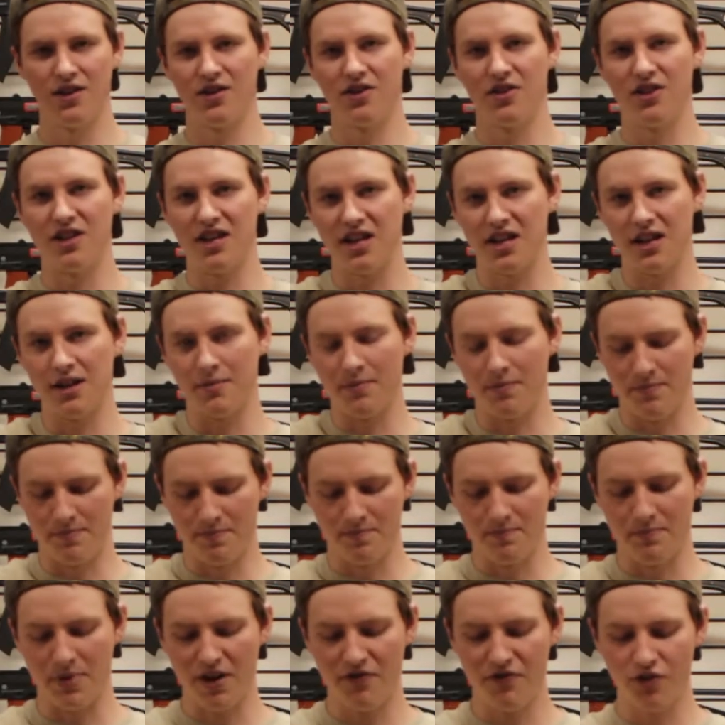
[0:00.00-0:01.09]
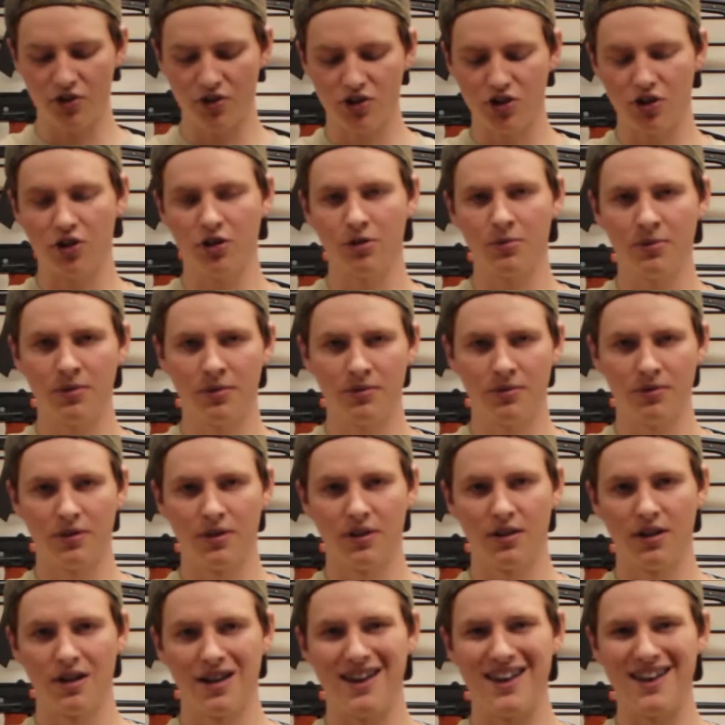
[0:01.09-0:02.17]
The buffer tube
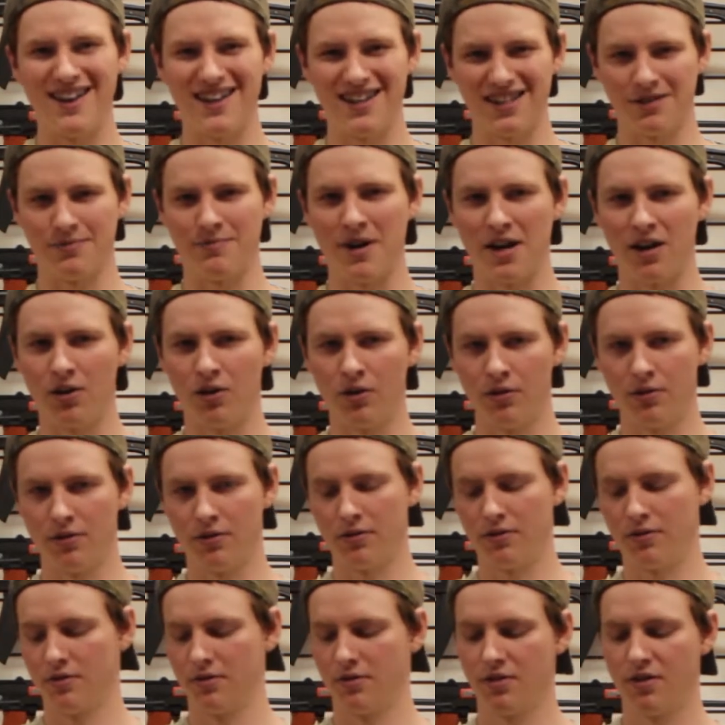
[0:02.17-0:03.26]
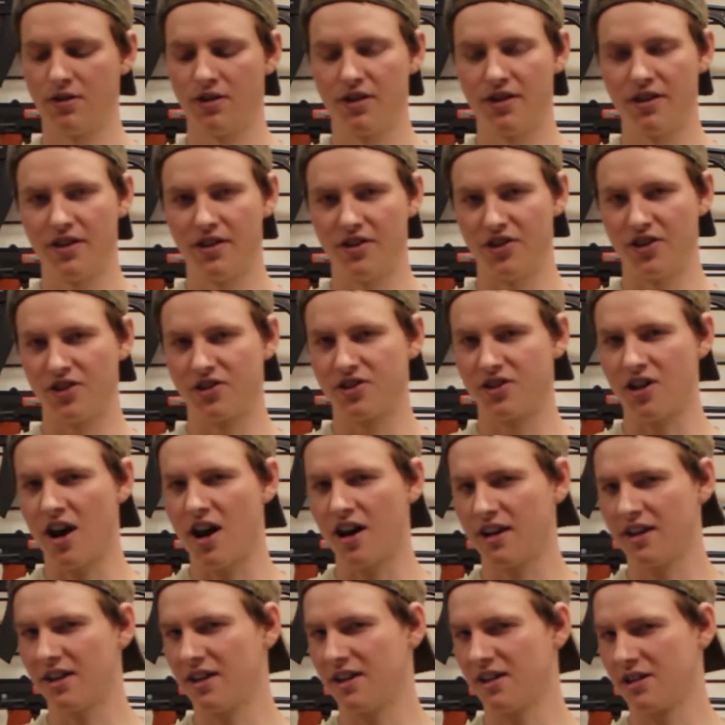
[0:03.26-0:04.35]
is metal. The
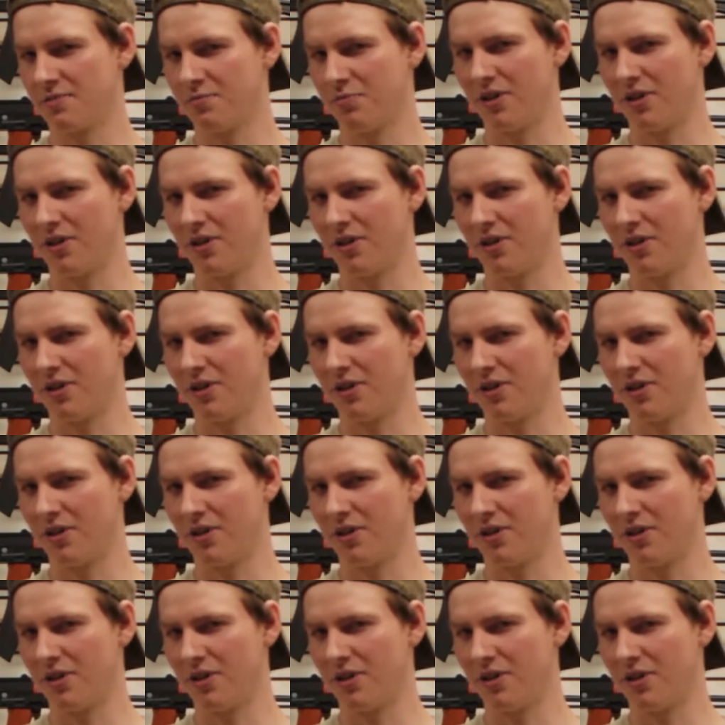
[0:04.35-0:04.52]
stock is